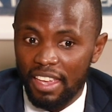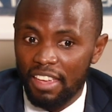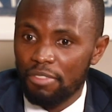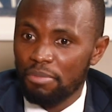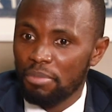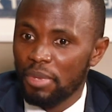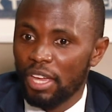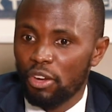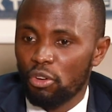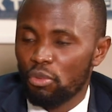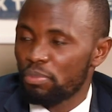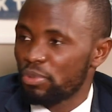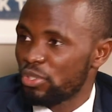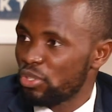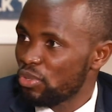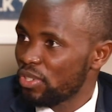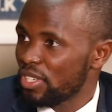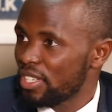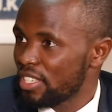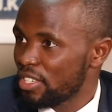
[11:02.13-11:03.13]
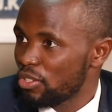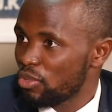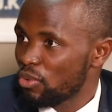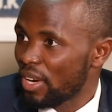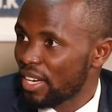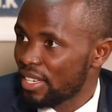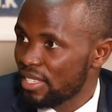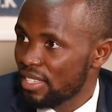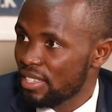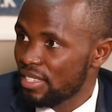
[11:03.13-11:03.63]
gave me an opportunity to
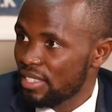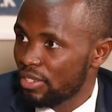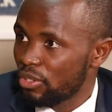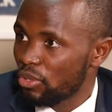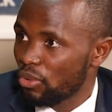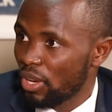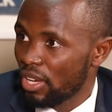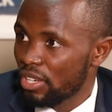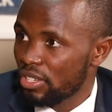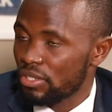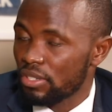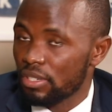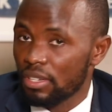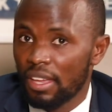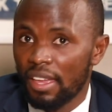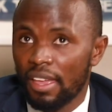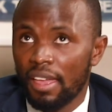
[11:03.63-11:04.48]
access education.